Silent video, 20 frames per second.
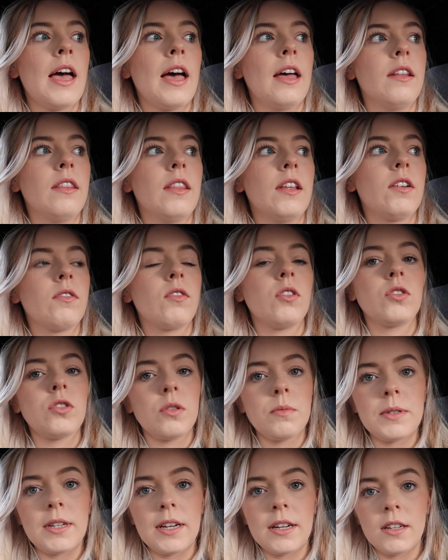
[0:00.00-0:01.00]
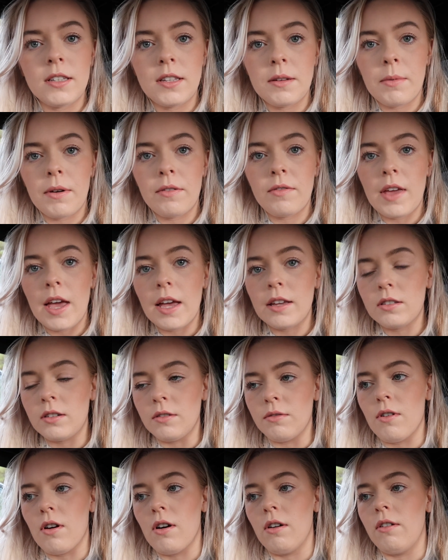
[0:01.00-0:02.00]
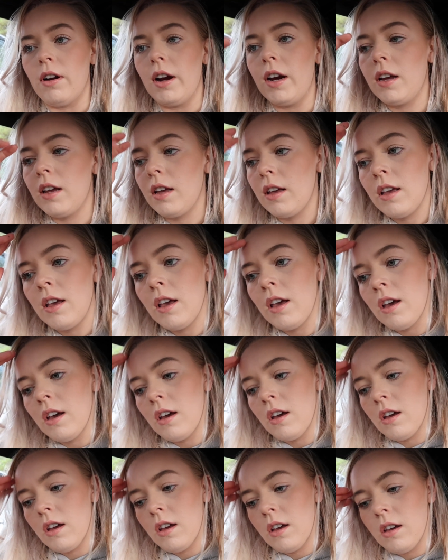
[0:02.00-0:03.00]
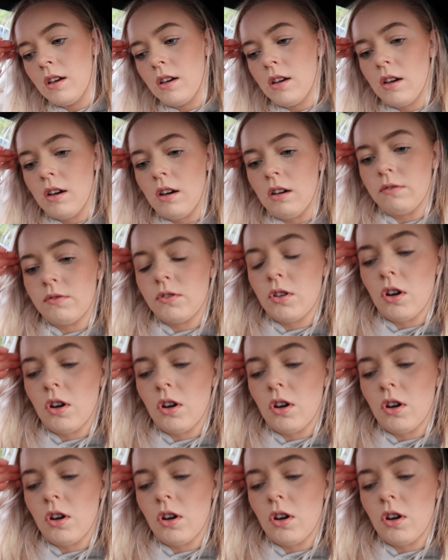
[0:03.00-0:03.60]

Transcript: and then I've got some stickers in my Fiesta for it, of